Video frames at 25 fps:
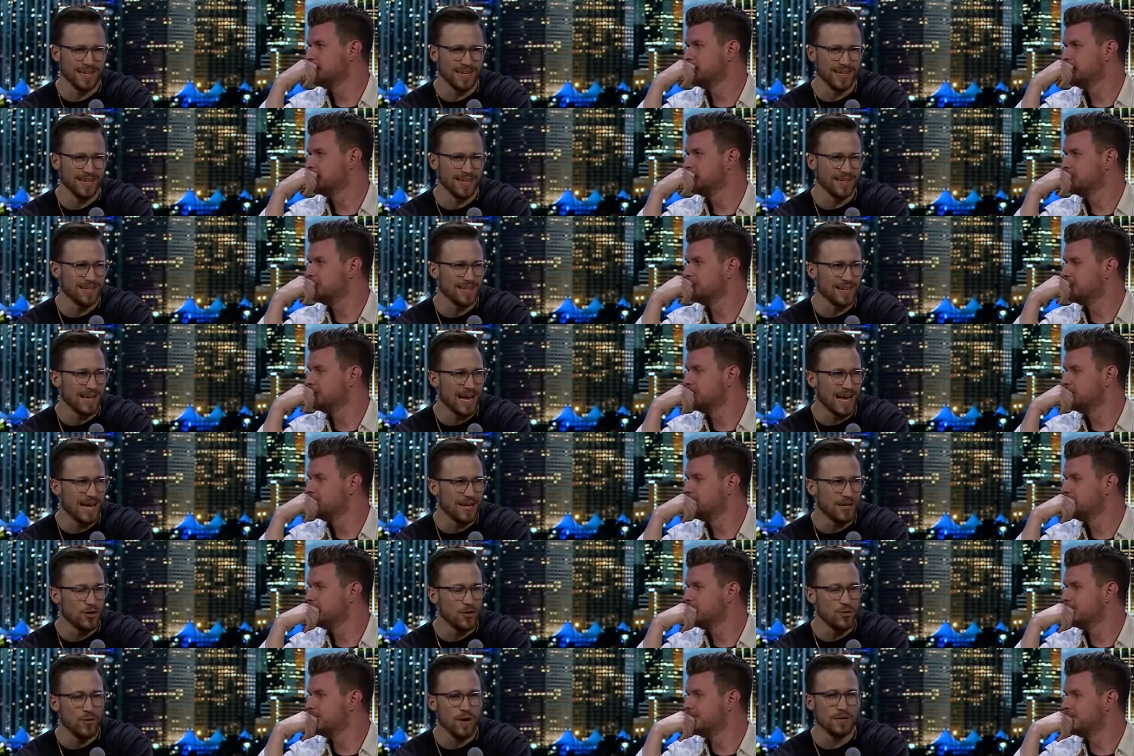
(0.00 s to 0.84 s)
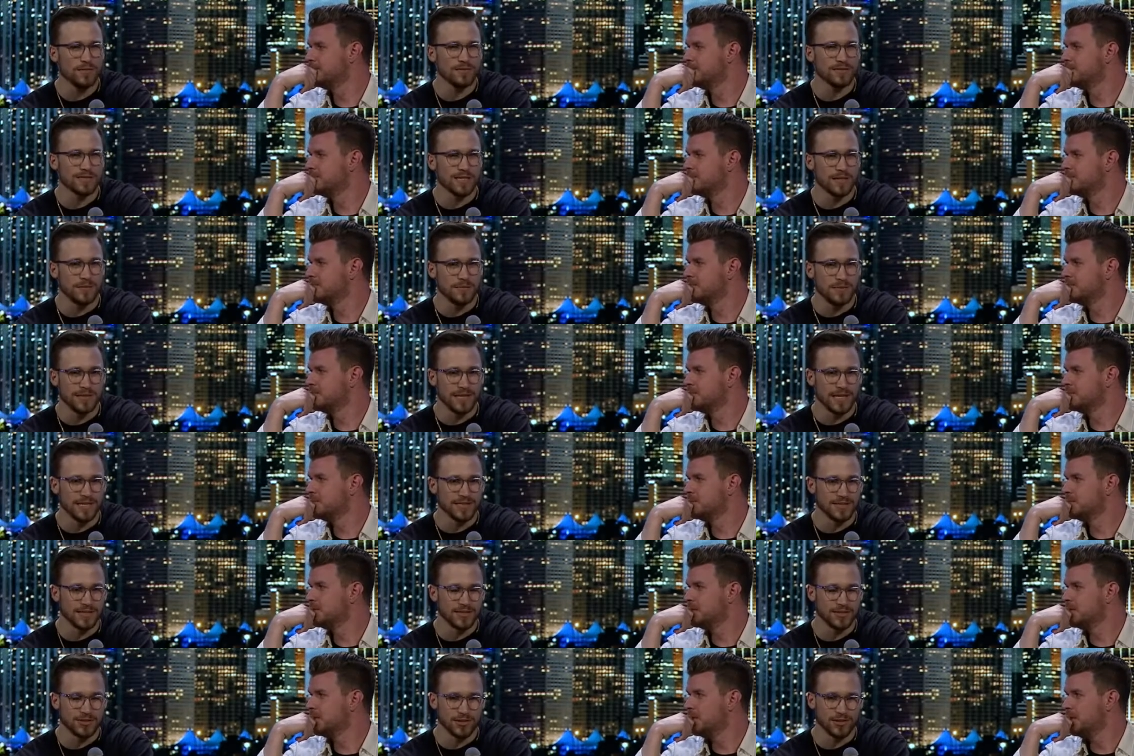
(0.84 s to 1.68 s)
Speaker 1: and I knew I was going to be
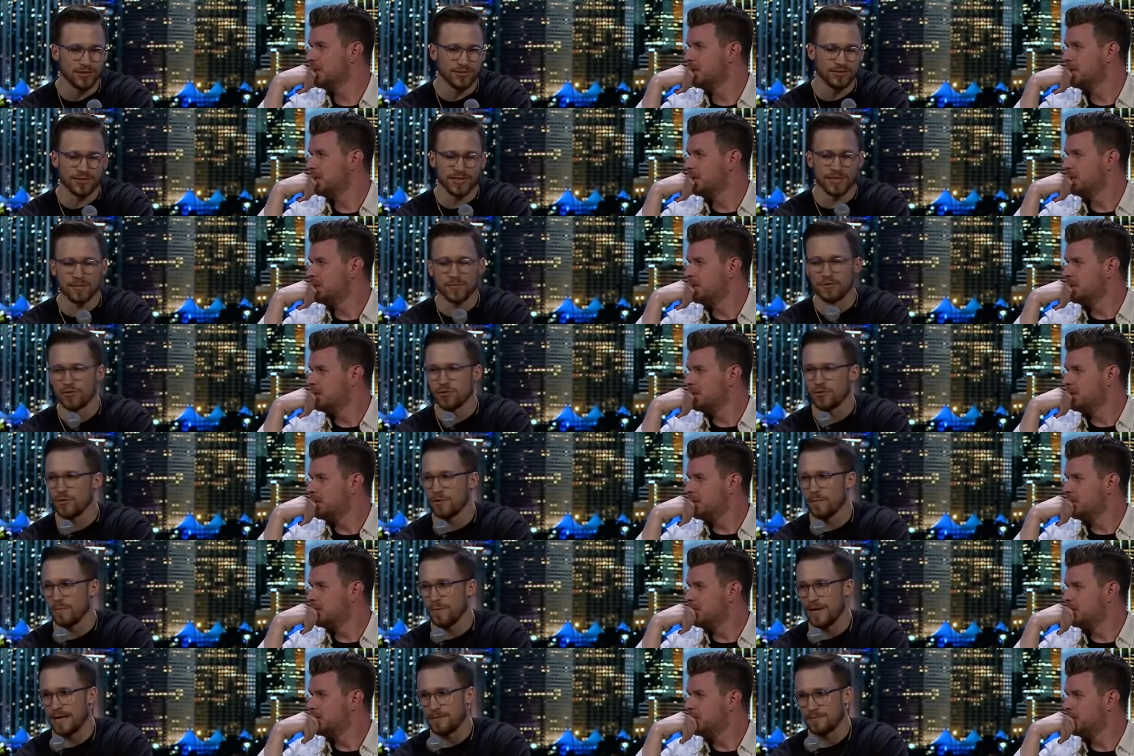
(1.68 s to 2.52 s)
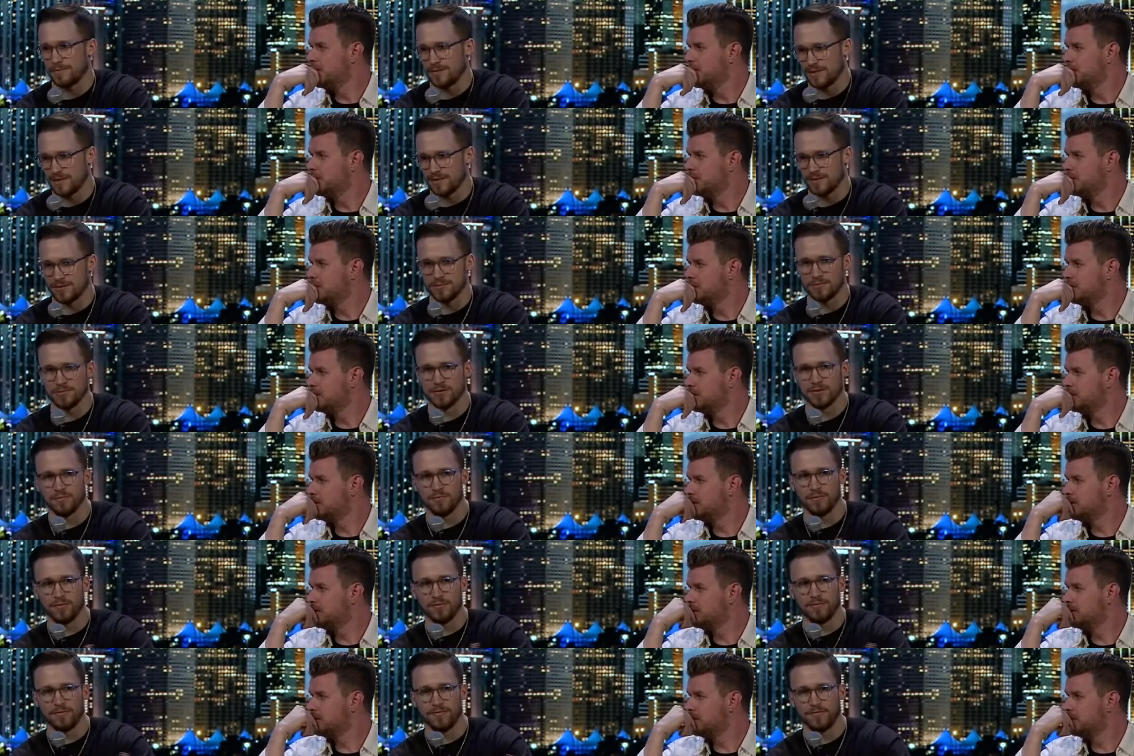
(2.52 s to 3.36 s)
late to church. And they were doing baptisms
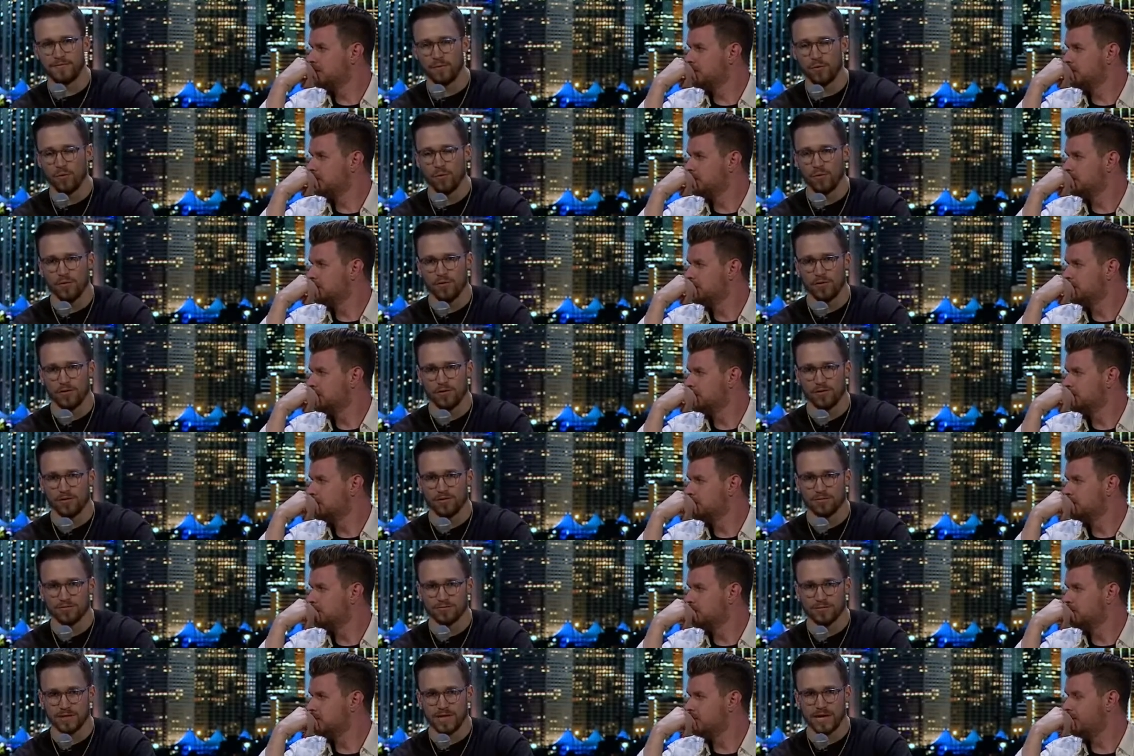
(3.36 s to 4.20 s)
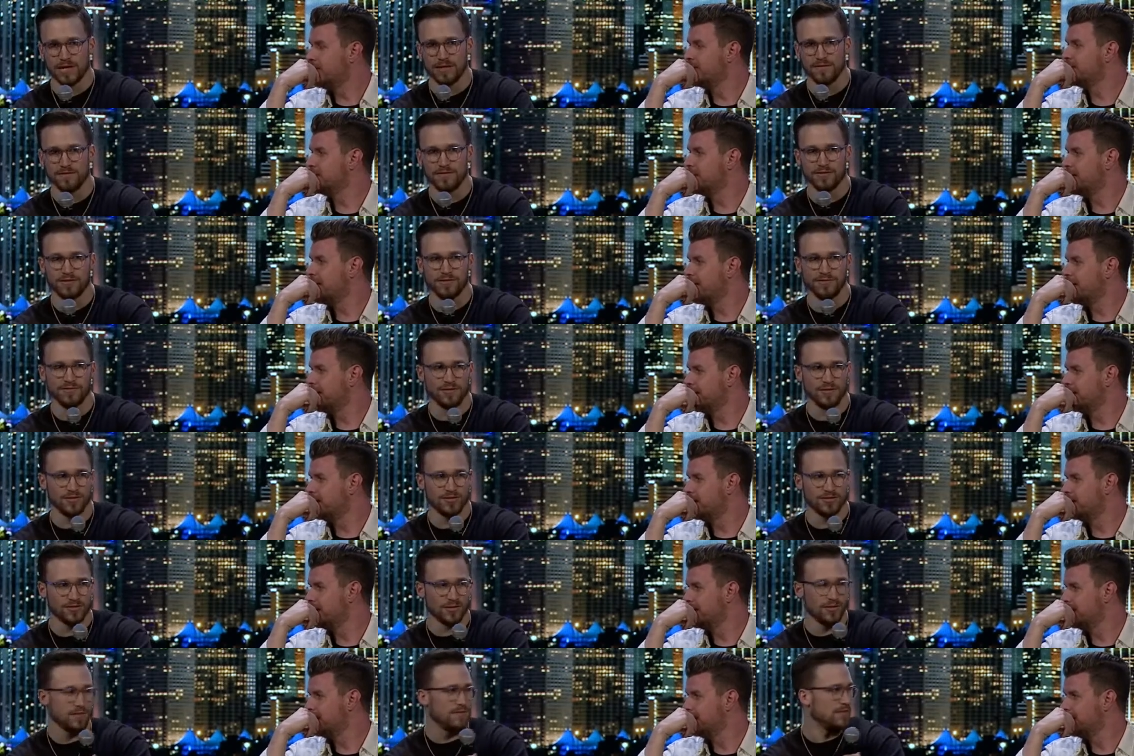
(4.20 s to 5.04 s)
before kind of the,
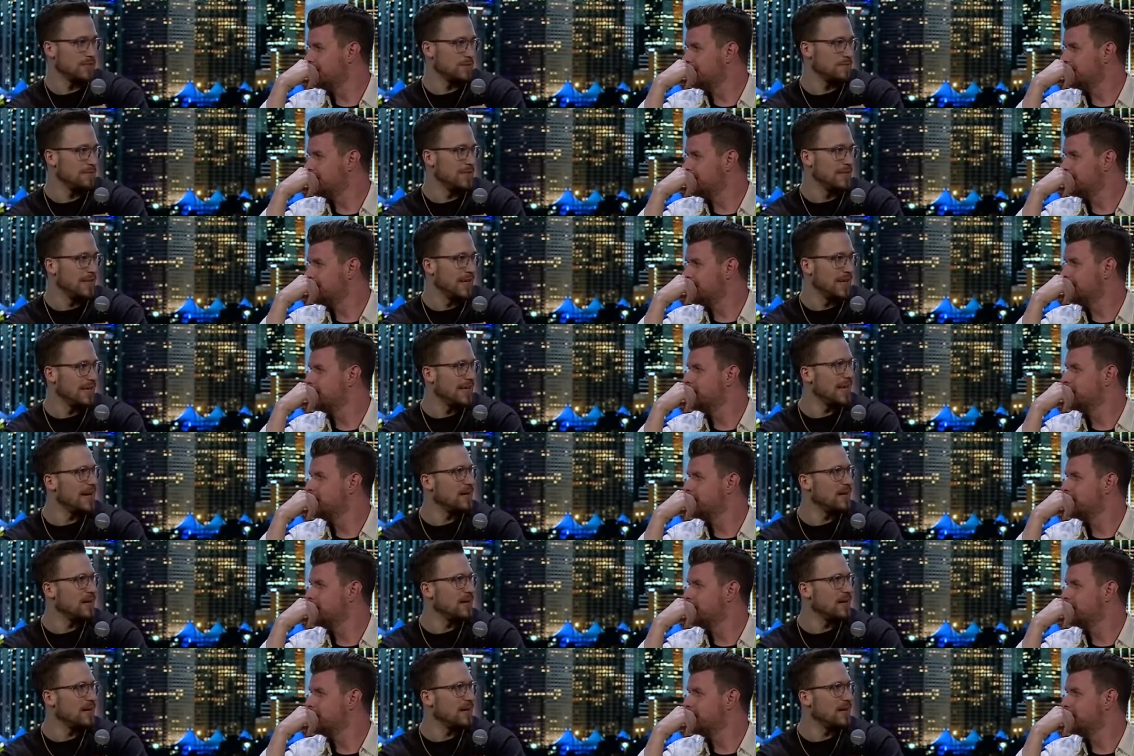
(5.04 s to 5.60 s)
the service began.